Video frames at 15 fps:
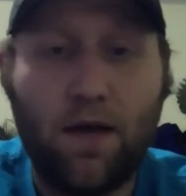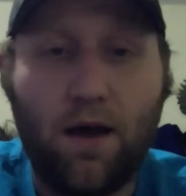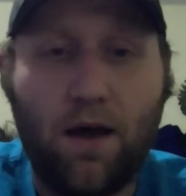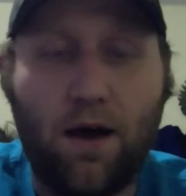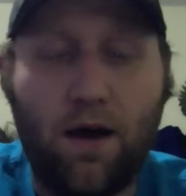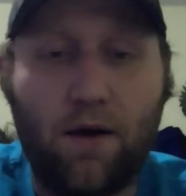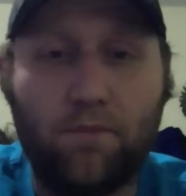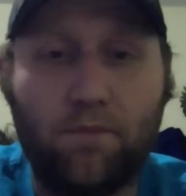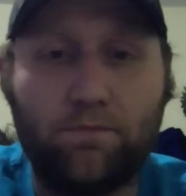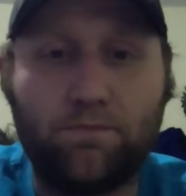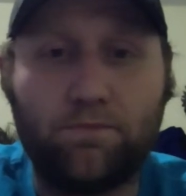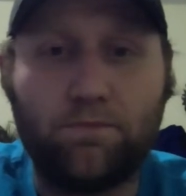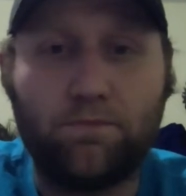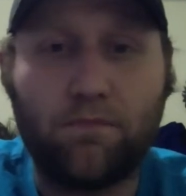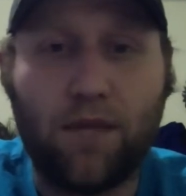
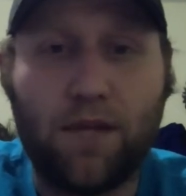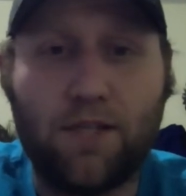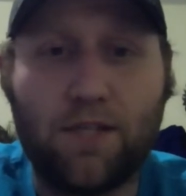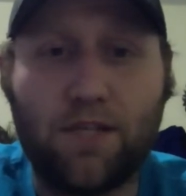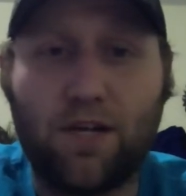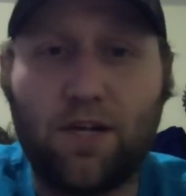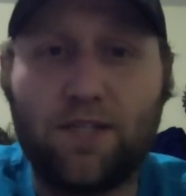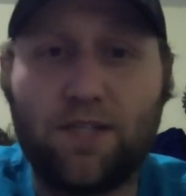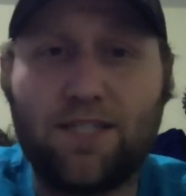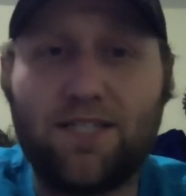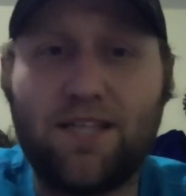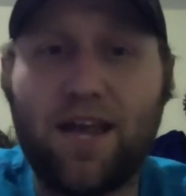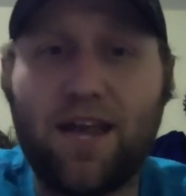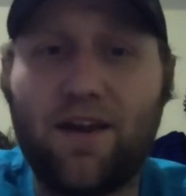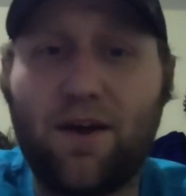And it's
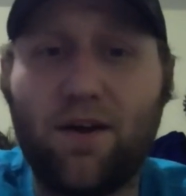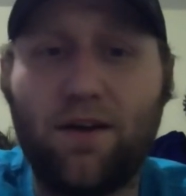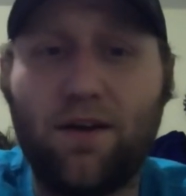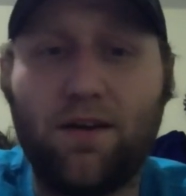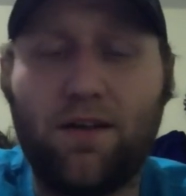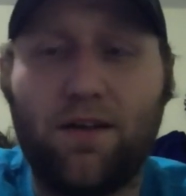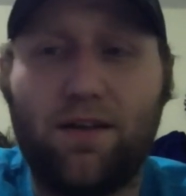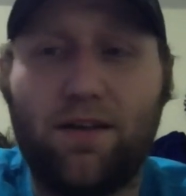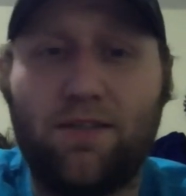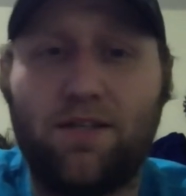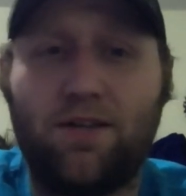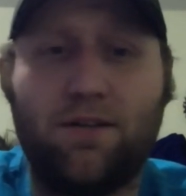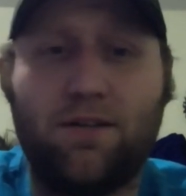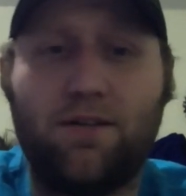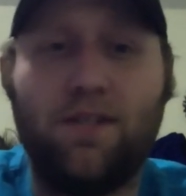insane. It's
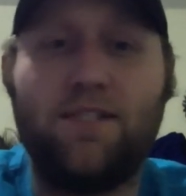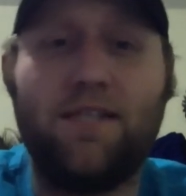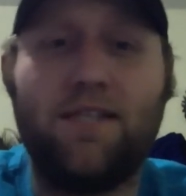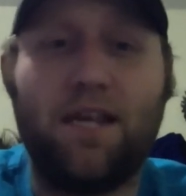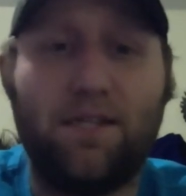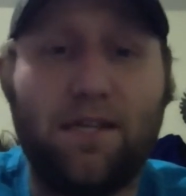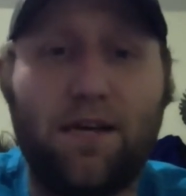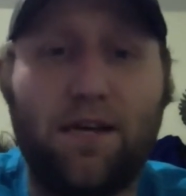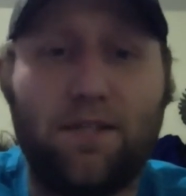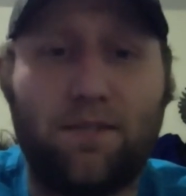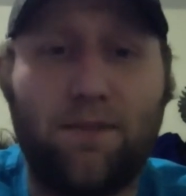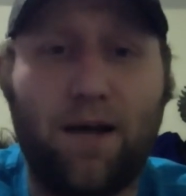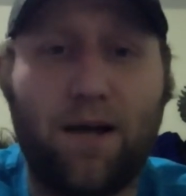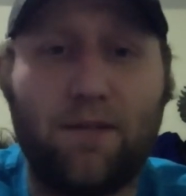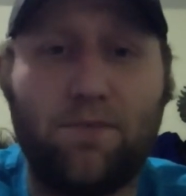insanely
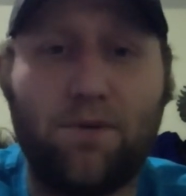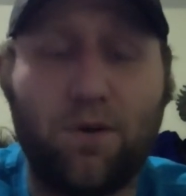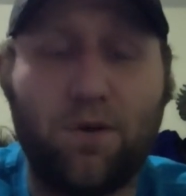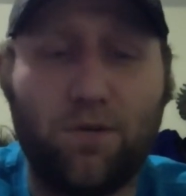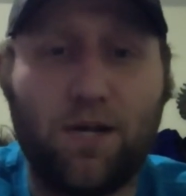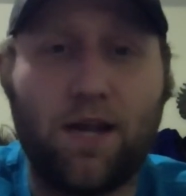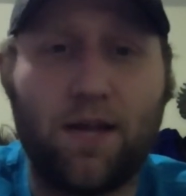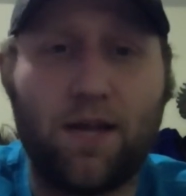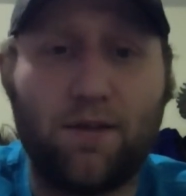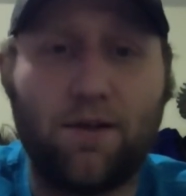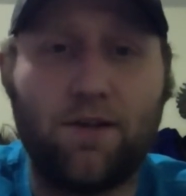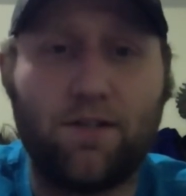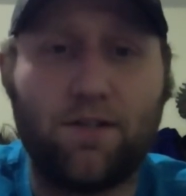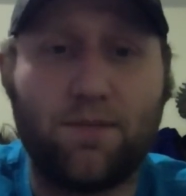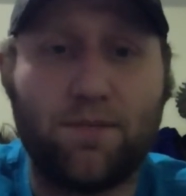customizable. Go check out the
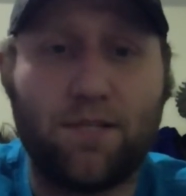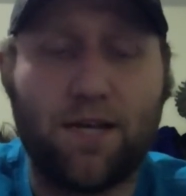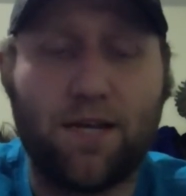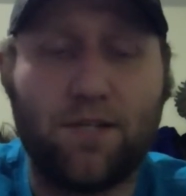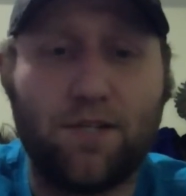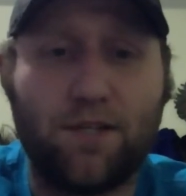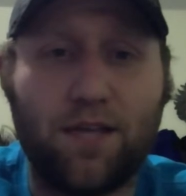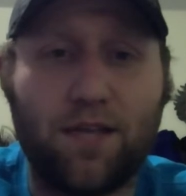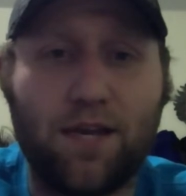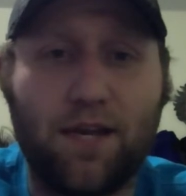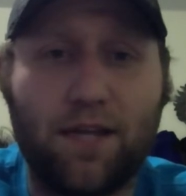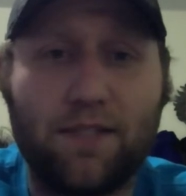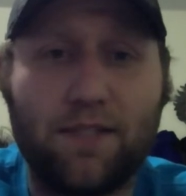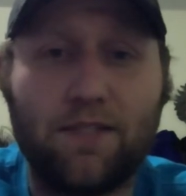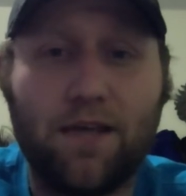customization thing.
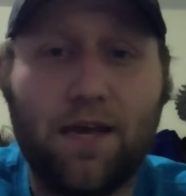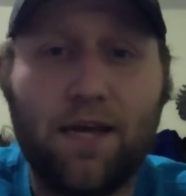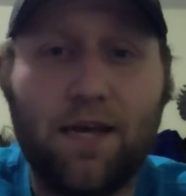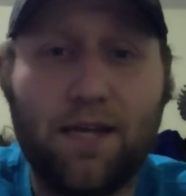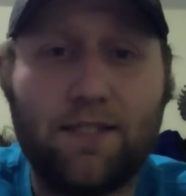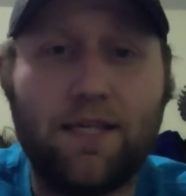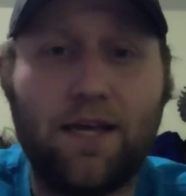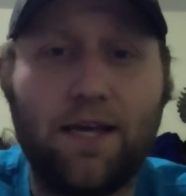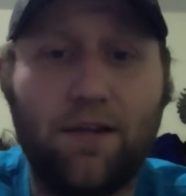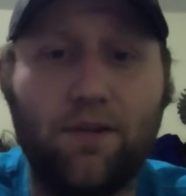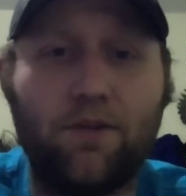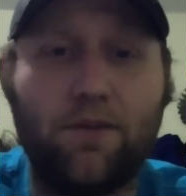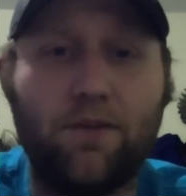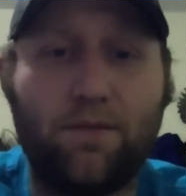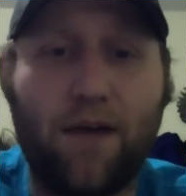It's
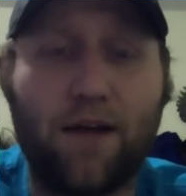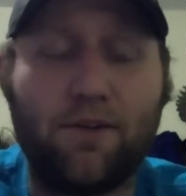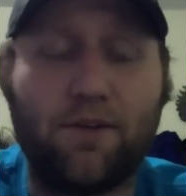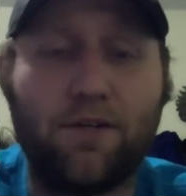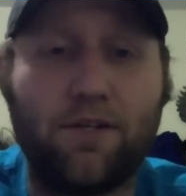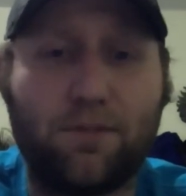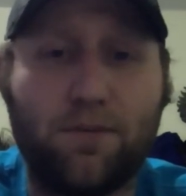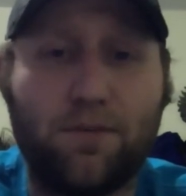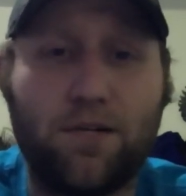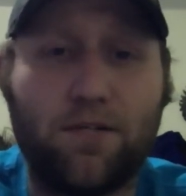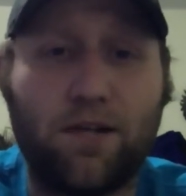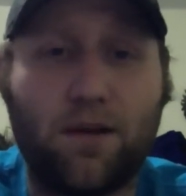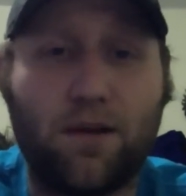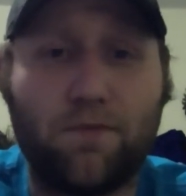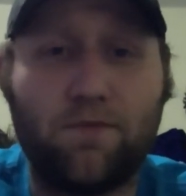killer, the factory customization
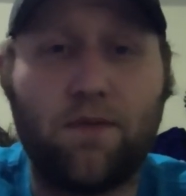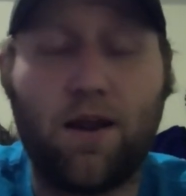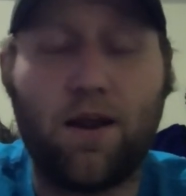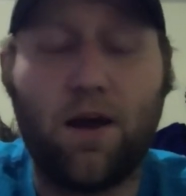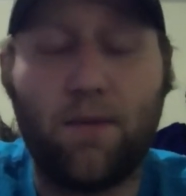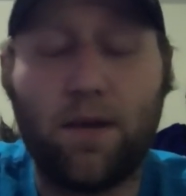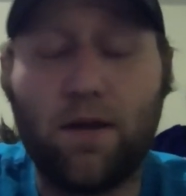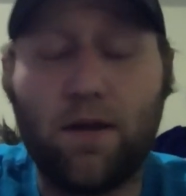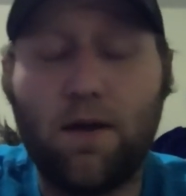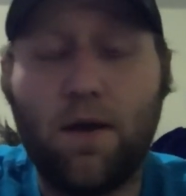that comes from that helmet.